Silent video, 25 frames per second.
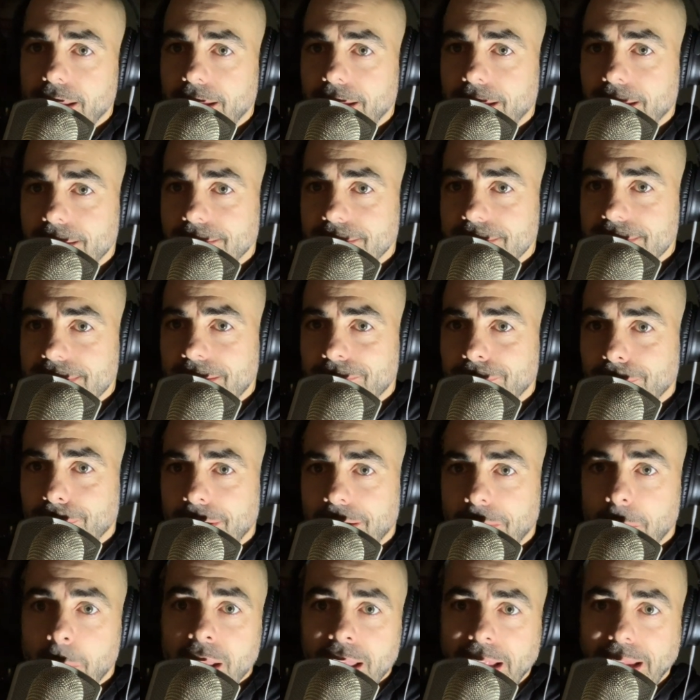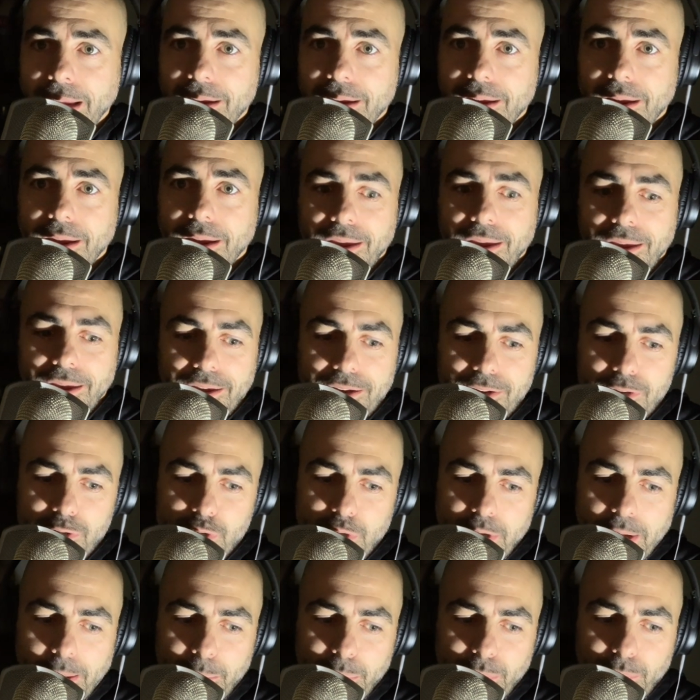I save a lot of money on
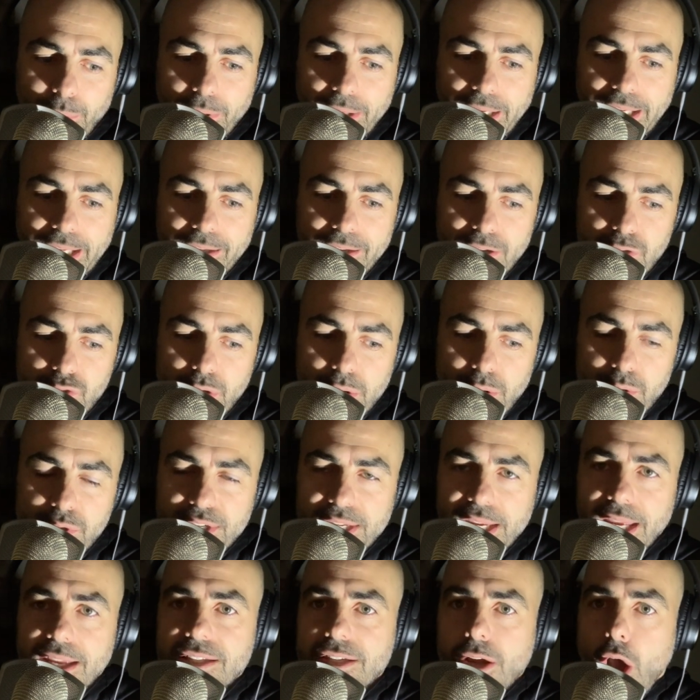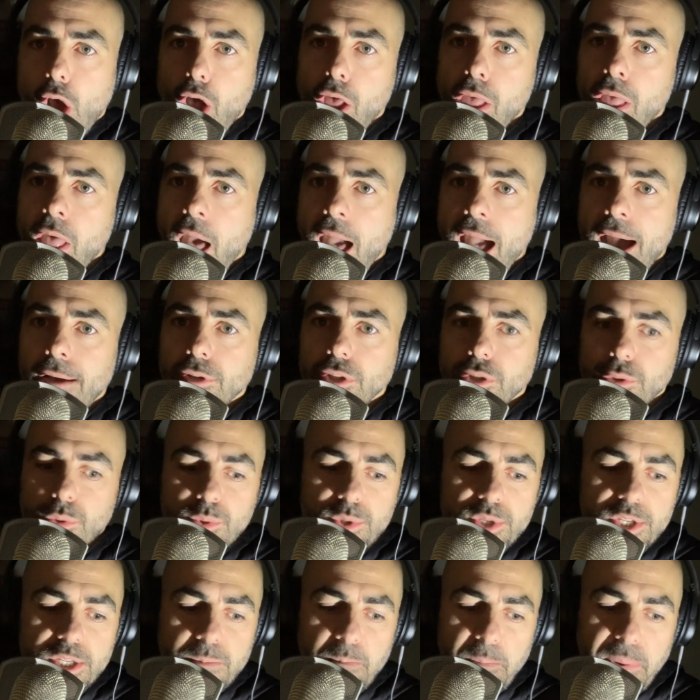shampoo and conditioner. See, it's all how you
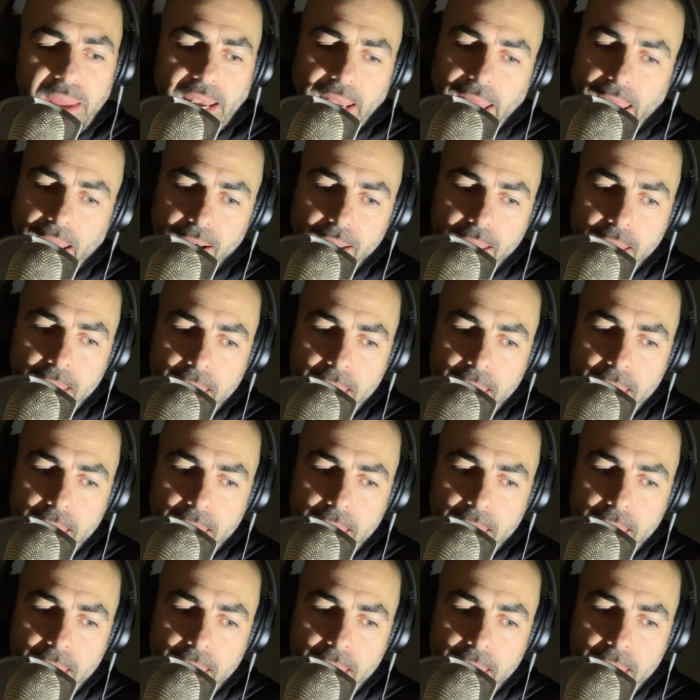spin it.